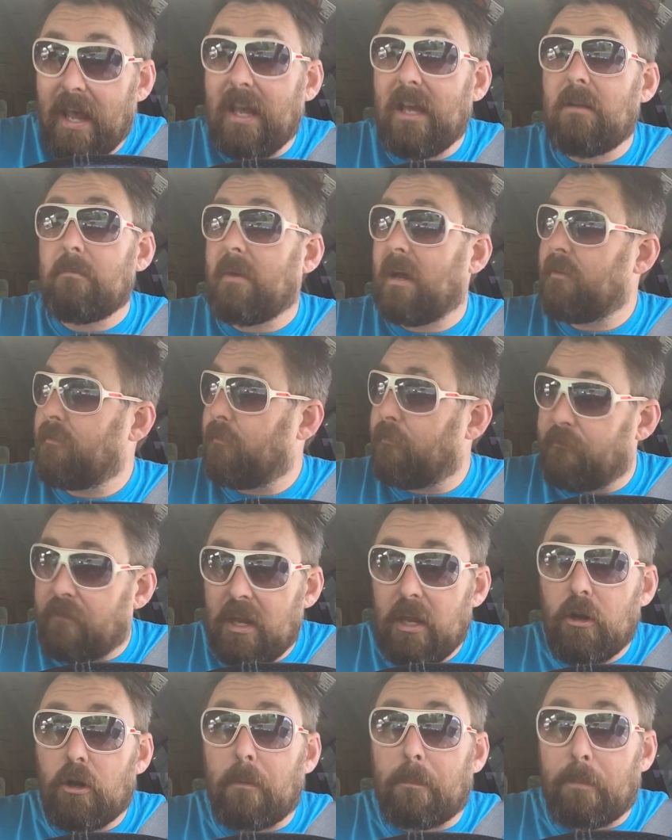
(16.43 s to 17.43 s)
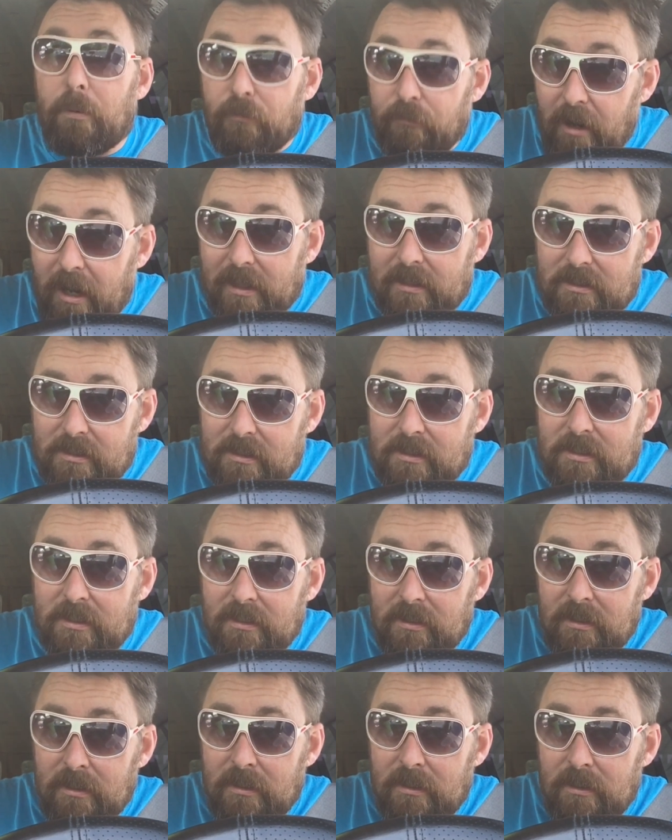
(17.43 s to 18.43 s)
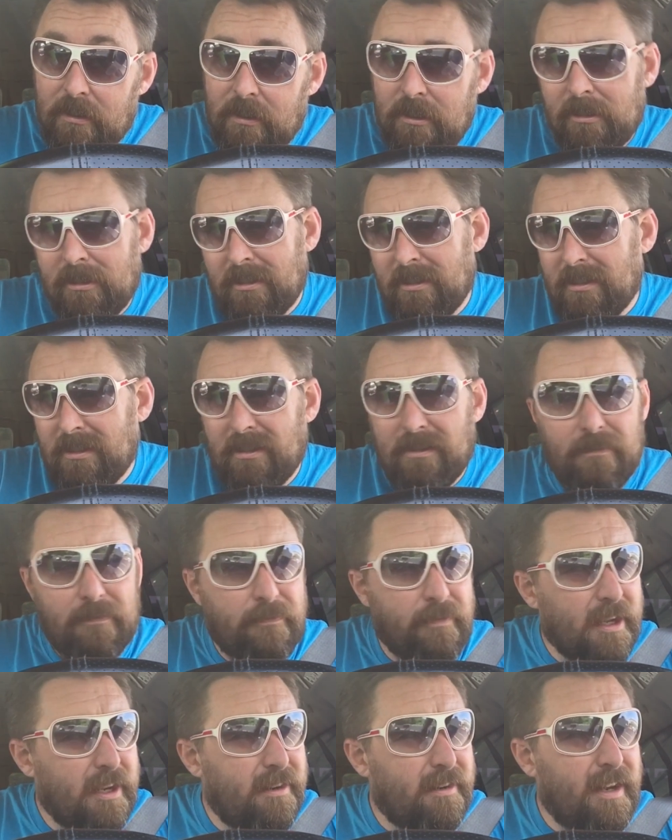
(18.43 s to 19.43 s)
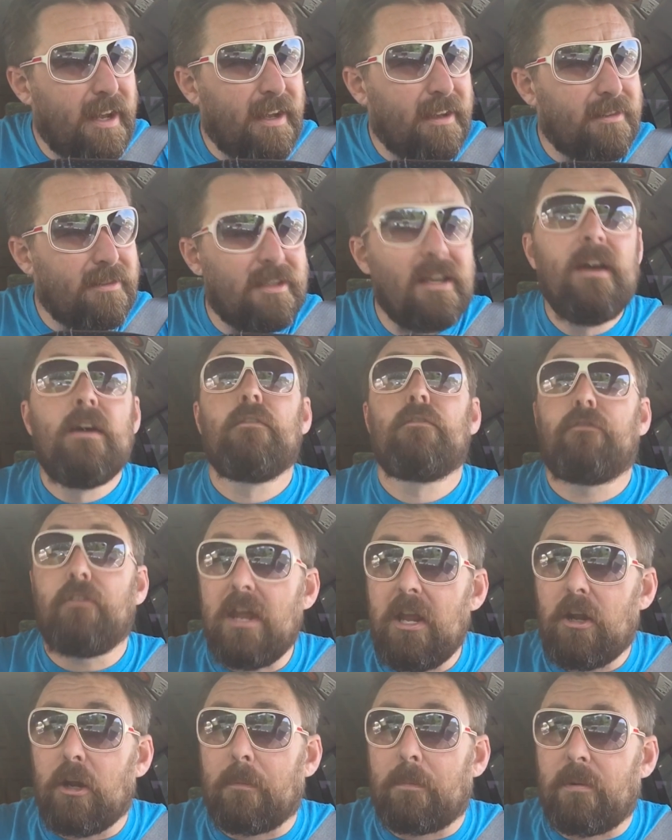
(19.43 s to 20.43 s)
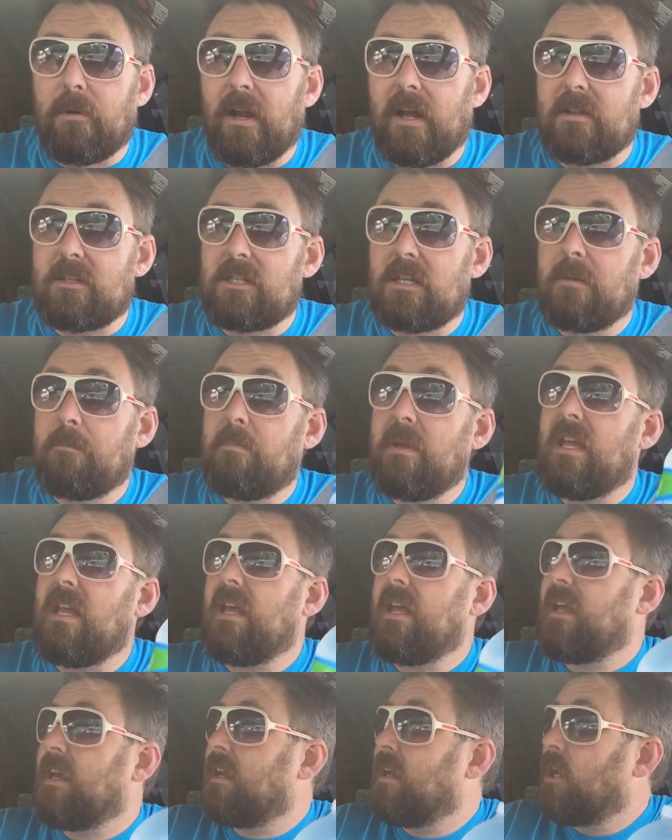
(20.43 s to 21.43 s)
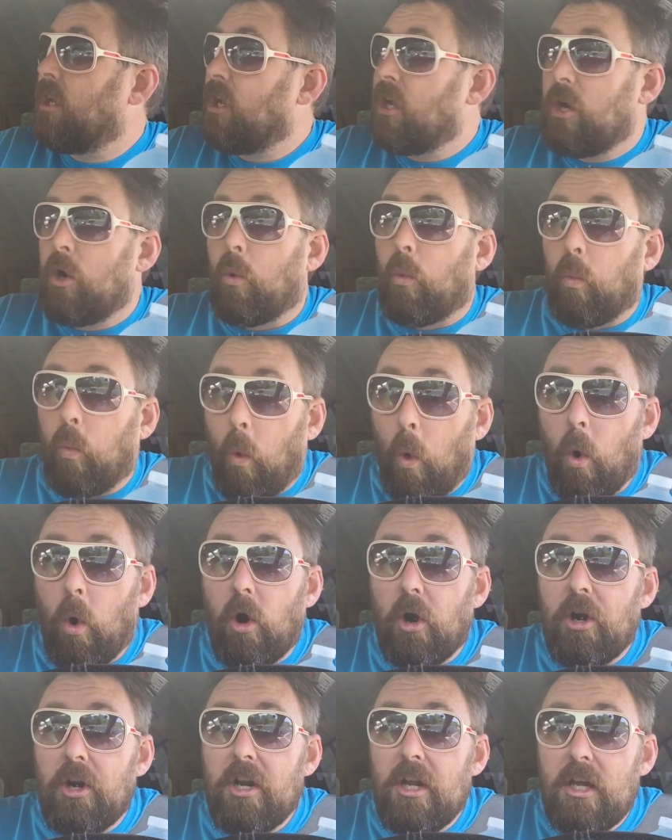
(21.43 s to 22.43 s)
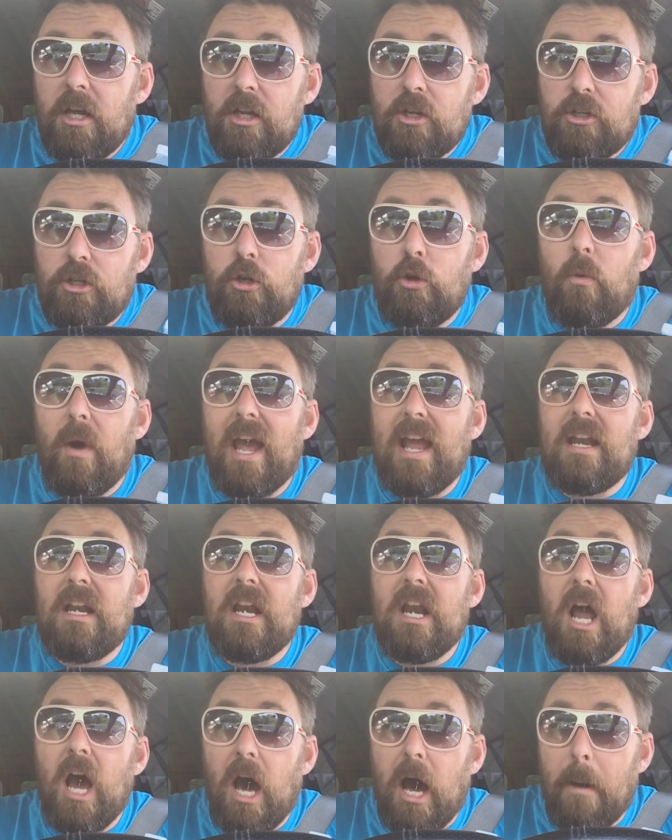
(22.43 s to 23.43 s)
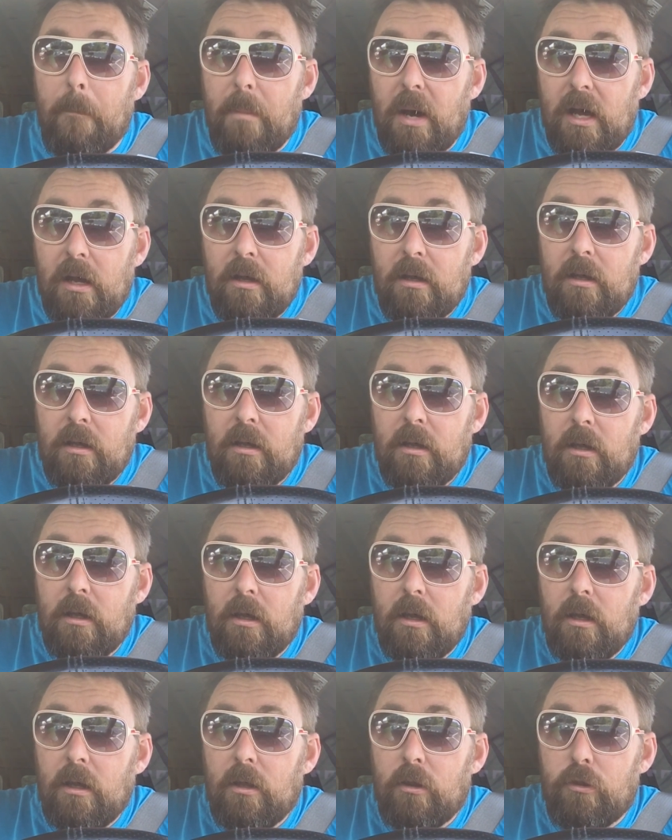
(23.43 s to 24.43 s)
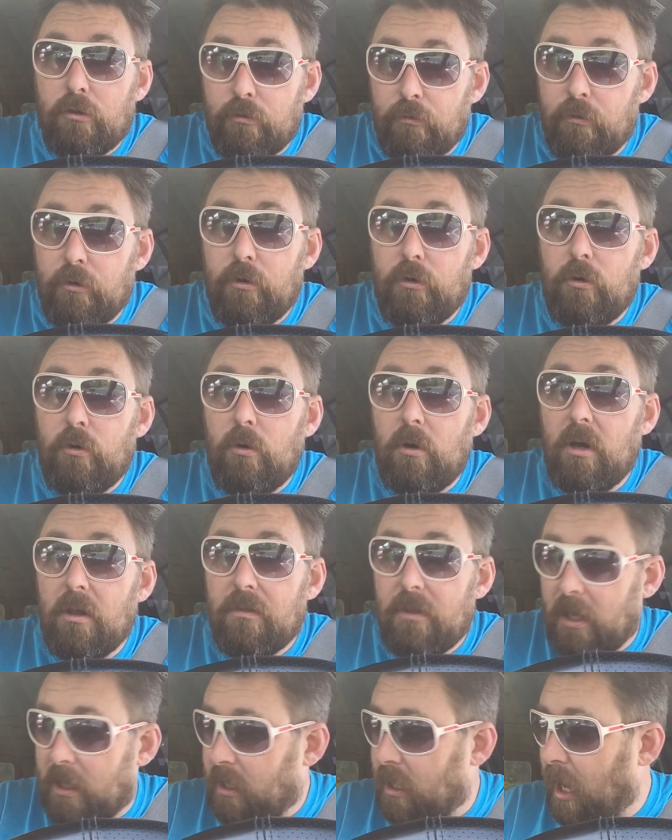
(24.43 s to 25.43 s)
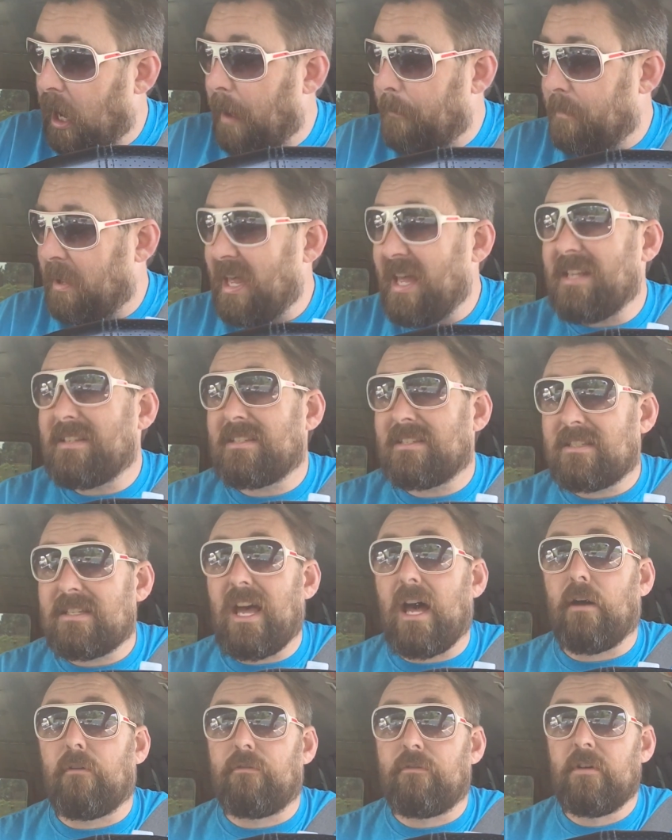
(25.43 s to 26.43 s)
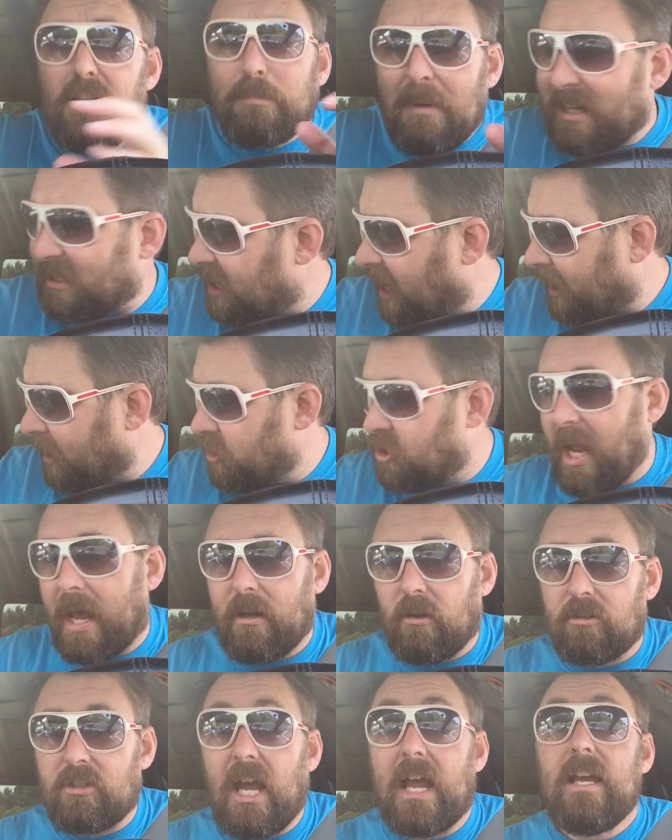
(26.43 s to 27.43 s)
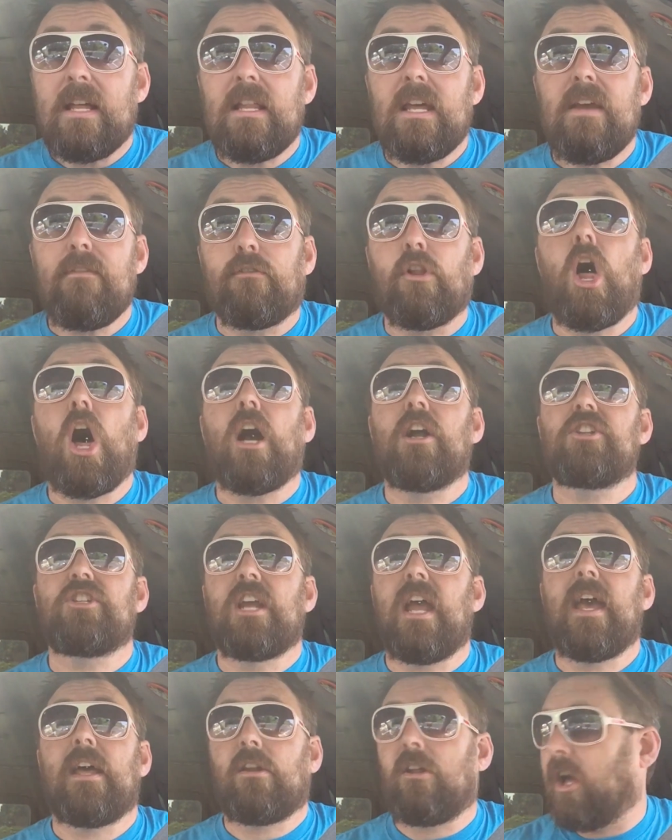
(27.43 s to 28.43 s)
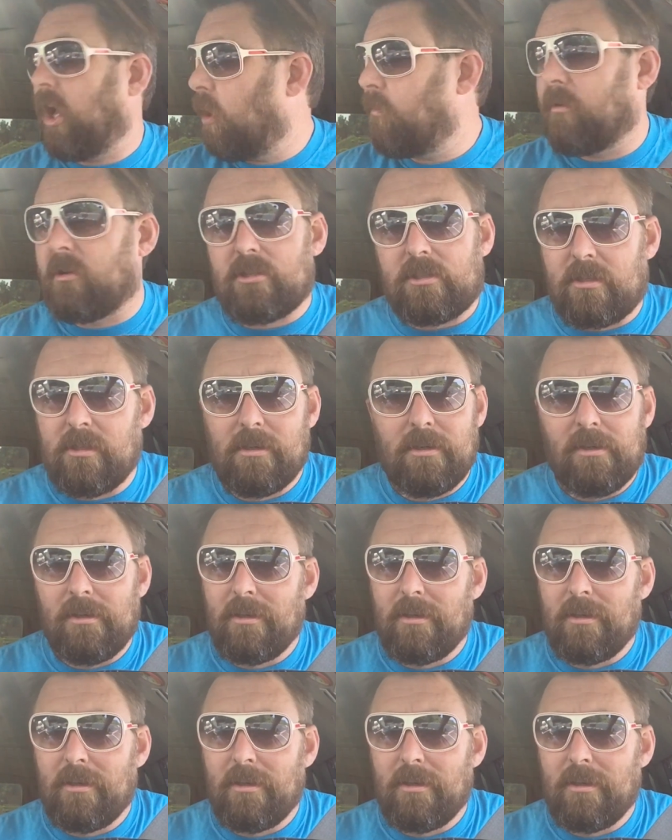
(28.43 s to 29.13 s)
and my fingerprints, fingernails? Fingerprints being worn to a nub through the cup itself. It's my second channel, daily vlog channel. I almost